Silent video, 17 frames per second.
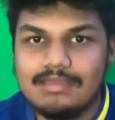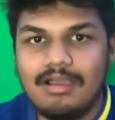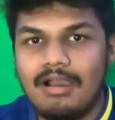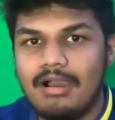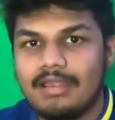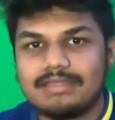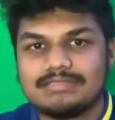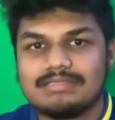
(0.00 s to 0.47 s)

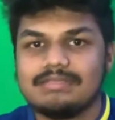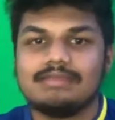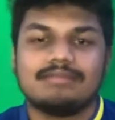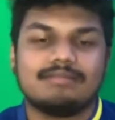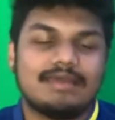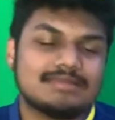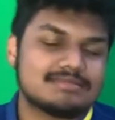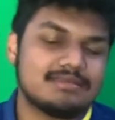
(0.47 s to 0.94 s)
Honestly,
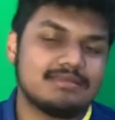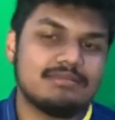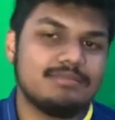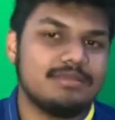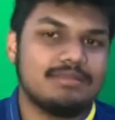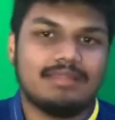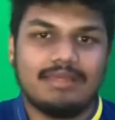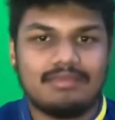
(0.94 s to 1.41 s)
that's going to
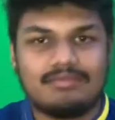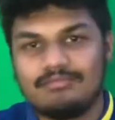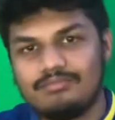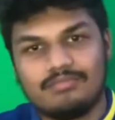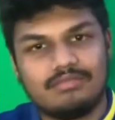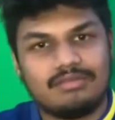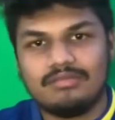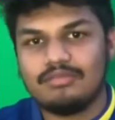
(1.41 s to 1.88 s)
be like
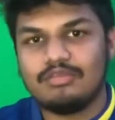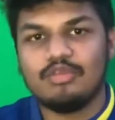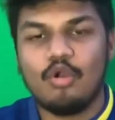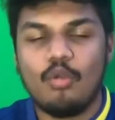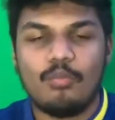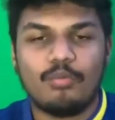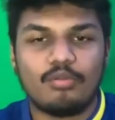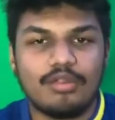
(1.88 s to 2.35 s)

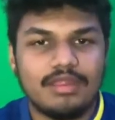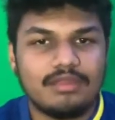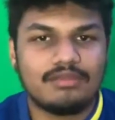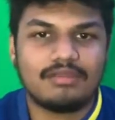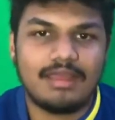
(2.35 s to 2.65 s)
no-brainer.